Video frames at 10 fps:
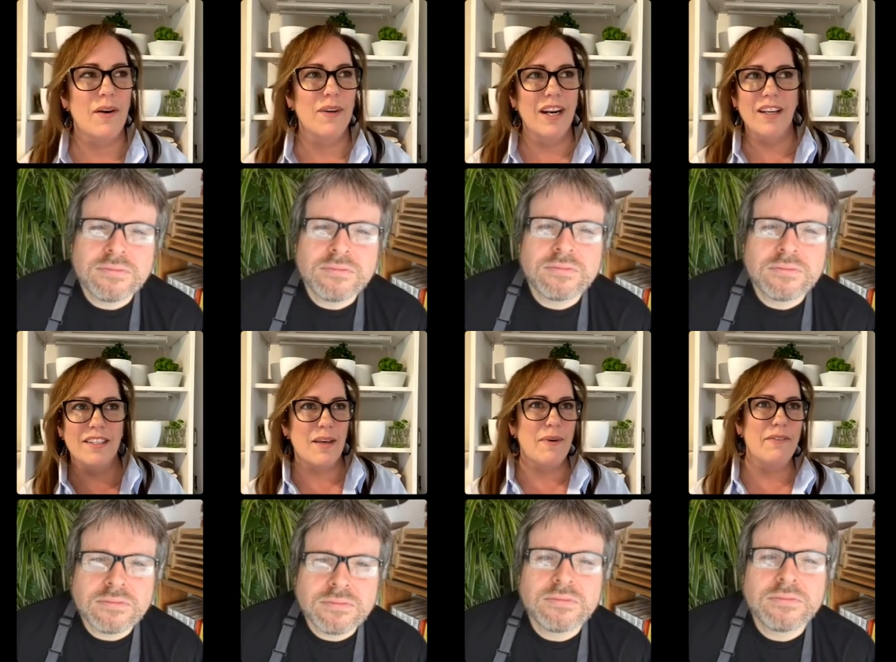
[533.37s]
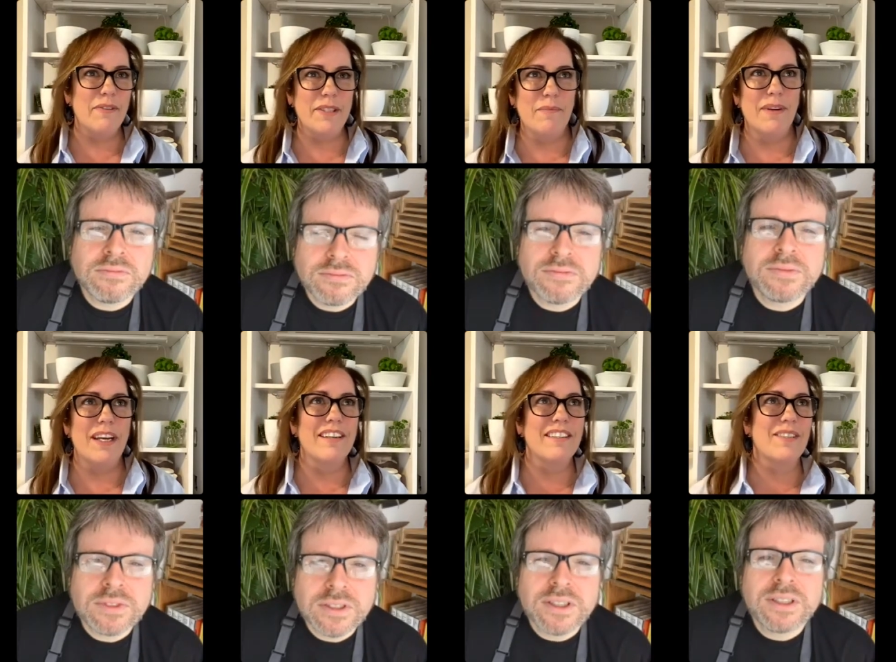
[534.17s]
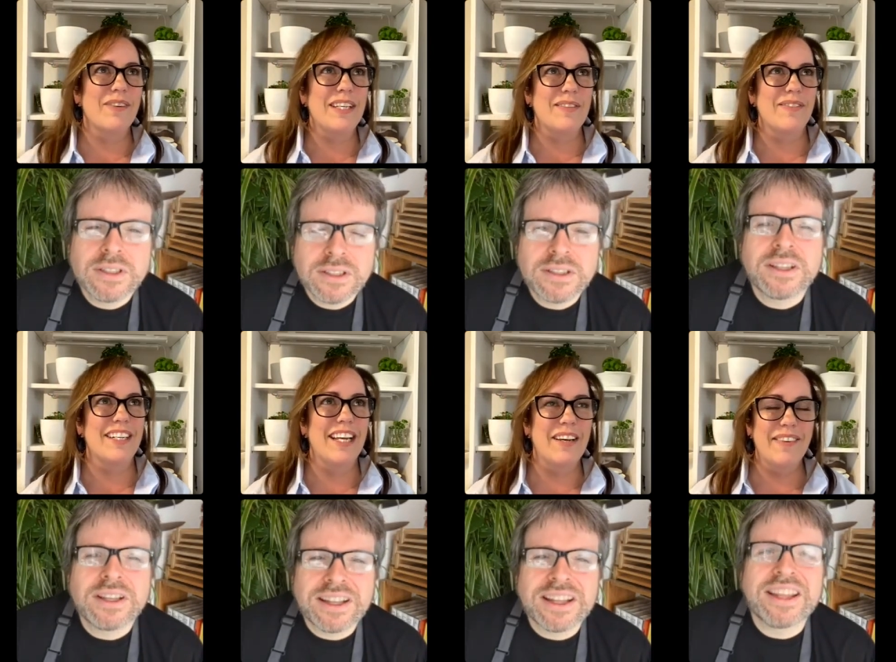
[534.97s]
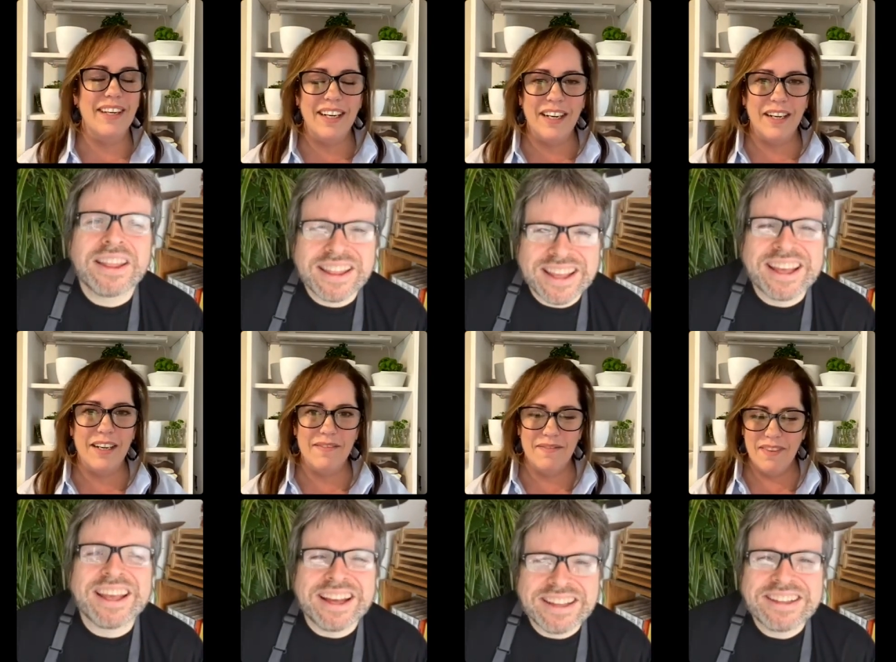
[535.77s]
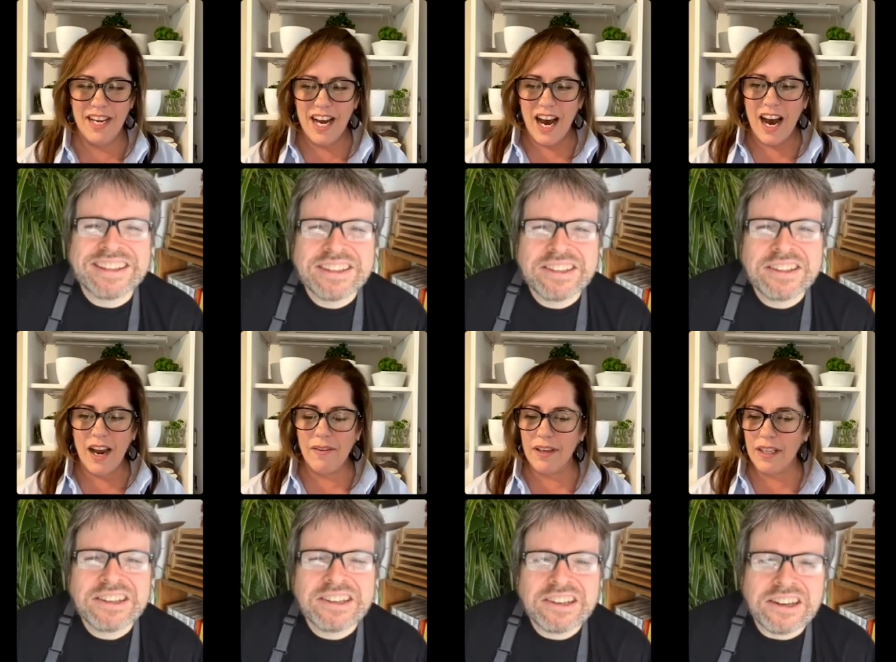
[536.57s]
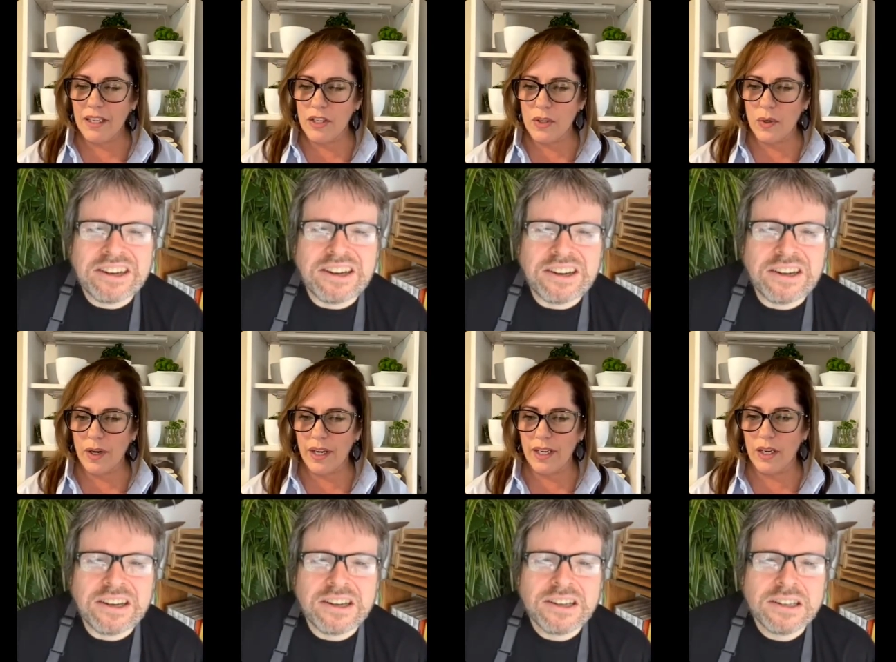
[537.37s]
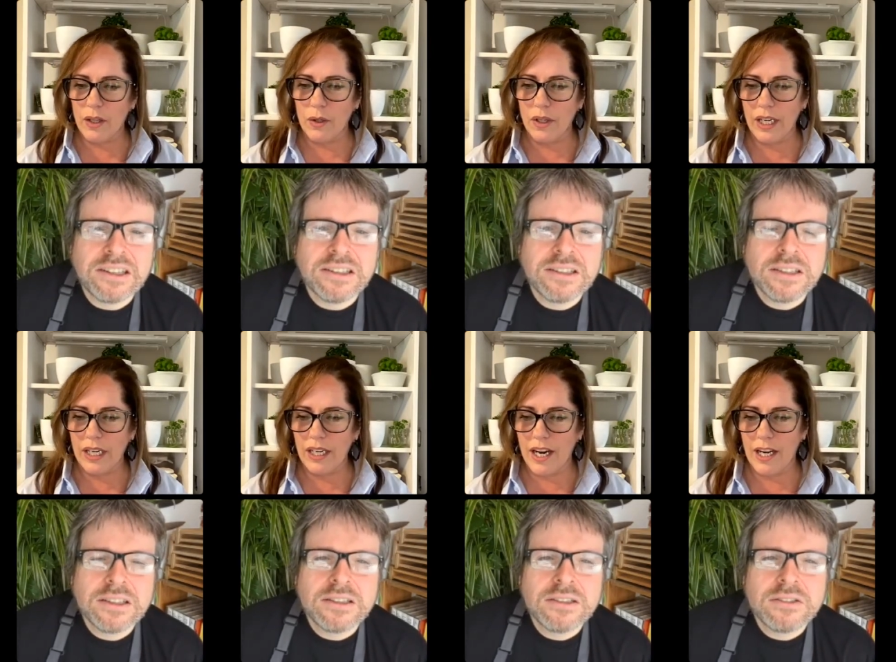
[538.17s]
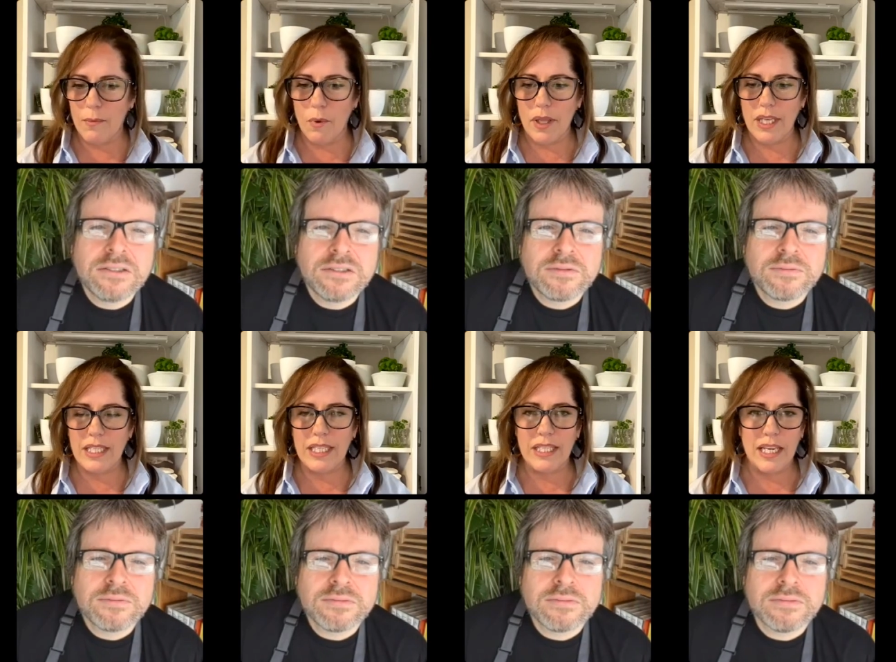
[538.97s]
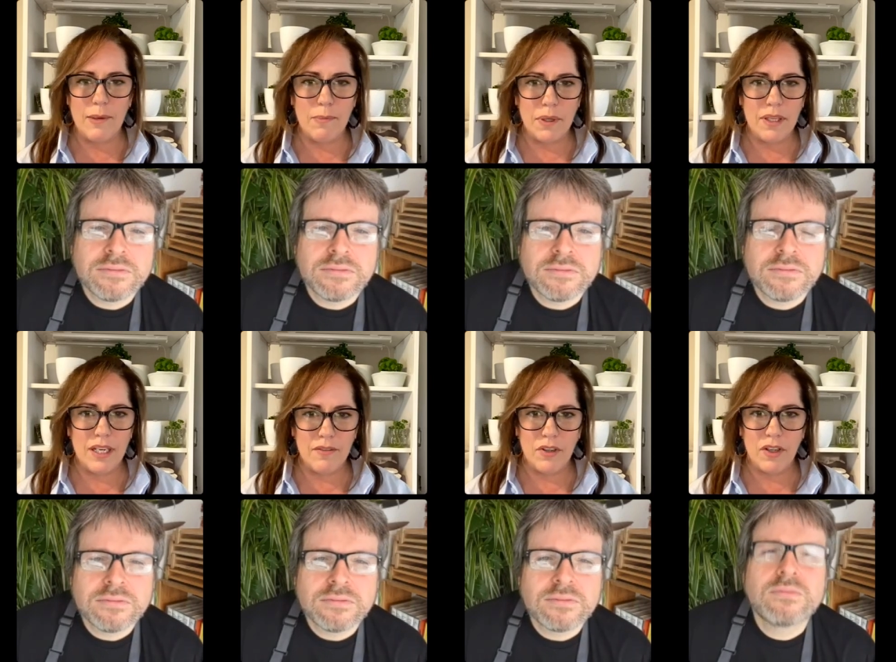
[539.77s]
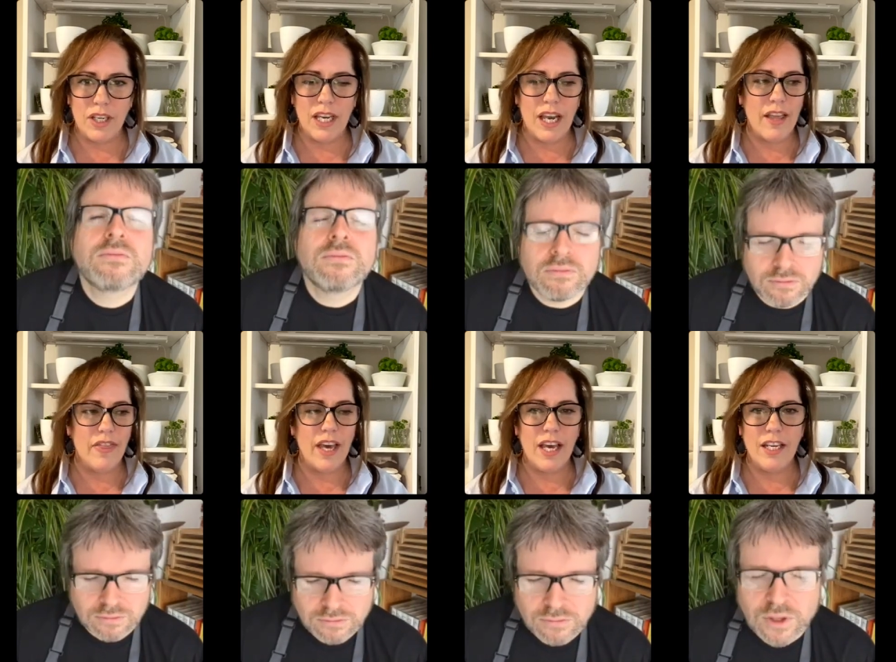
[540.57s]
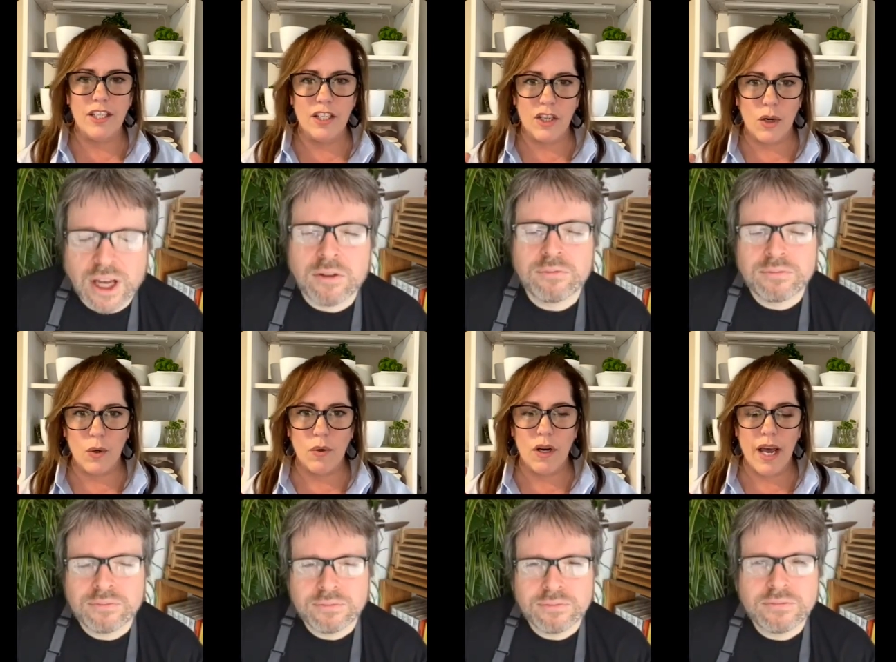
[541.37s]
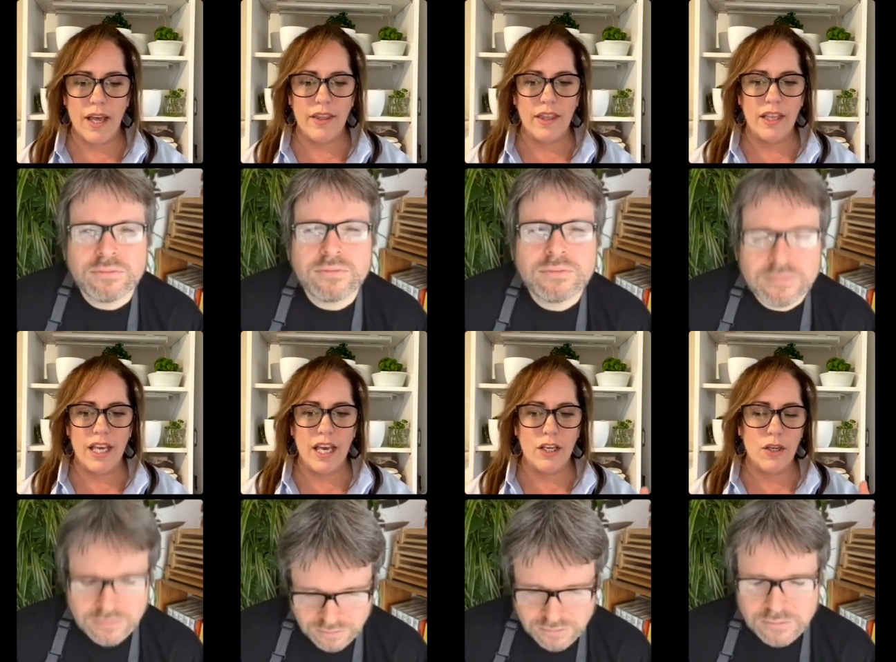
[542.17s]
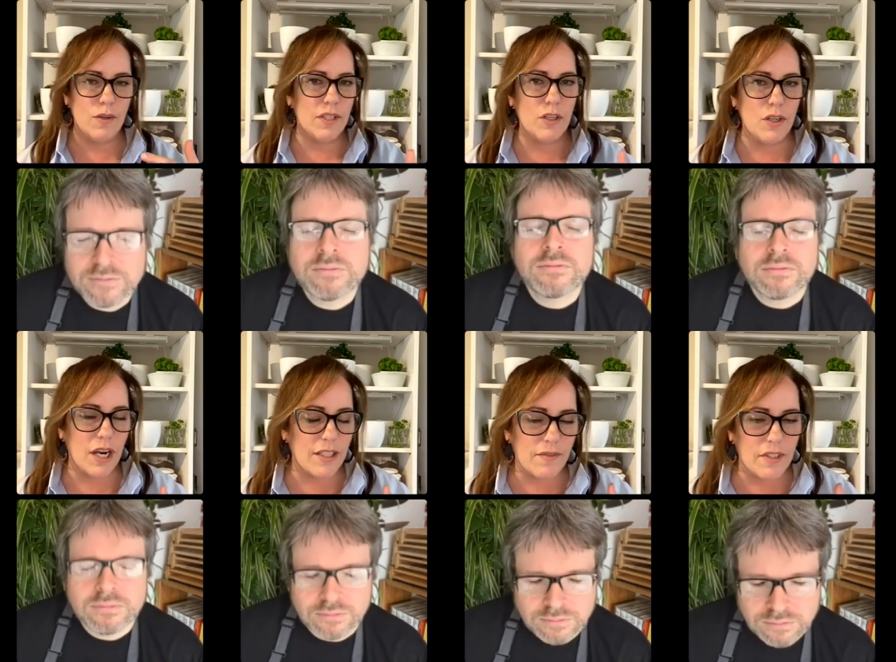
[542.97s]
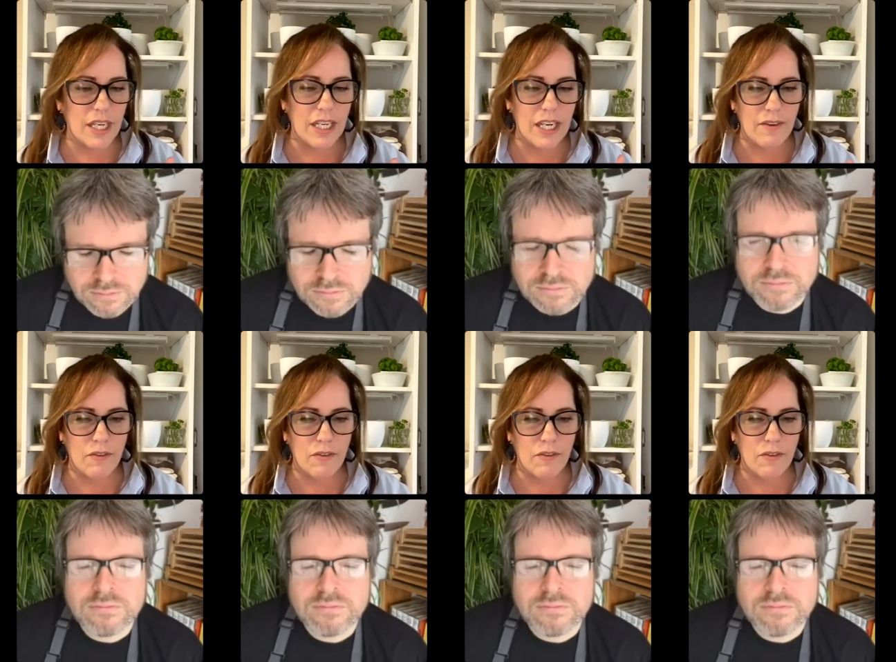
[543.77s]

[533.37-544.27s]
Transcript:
Speaker 1: one. I'll sub in for somebody else's weeks one day, but um, yeah. I really enjoyed learning kind of more the sustainability of cooking and the head to toe, and and you said you guys have taken it even